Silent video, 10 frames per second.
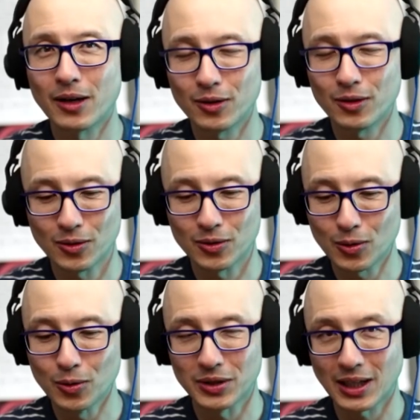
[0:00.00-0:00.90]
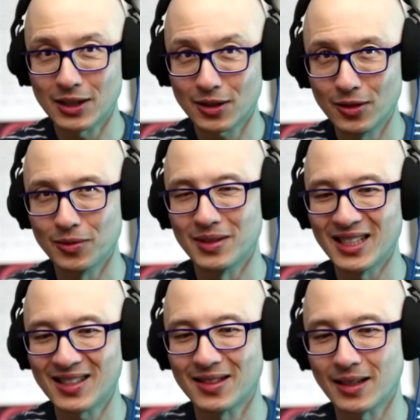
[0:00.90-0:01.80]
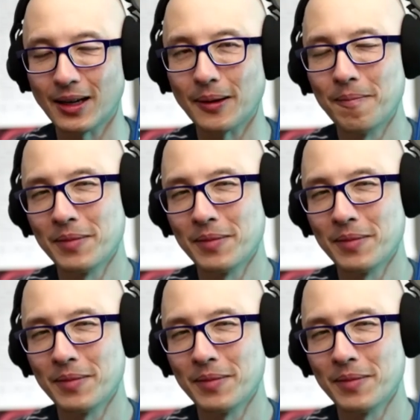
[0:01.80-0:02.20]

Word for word: to use those tools. I just knew this is it.